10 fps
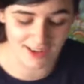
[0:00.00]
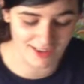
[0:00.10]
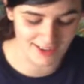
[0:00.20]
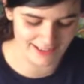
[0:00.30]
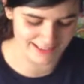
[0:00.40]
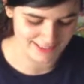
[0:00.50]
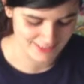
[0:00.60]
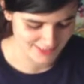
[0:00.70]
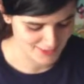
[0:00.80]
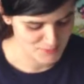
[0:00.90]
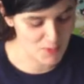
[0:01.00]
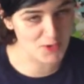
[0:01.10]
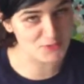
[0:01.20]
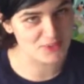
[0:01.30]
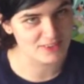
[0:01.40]
pie,
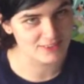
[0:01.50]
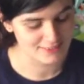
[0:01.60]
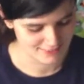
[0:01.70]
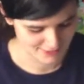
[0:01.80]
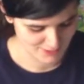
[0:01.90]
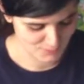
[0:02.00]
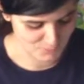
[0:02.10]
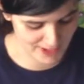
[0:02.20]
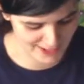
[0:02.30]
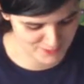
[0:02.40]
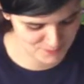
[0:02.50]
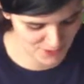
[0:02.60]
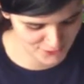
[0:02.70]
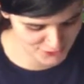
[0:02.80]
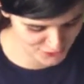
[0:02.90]
poke, weird poke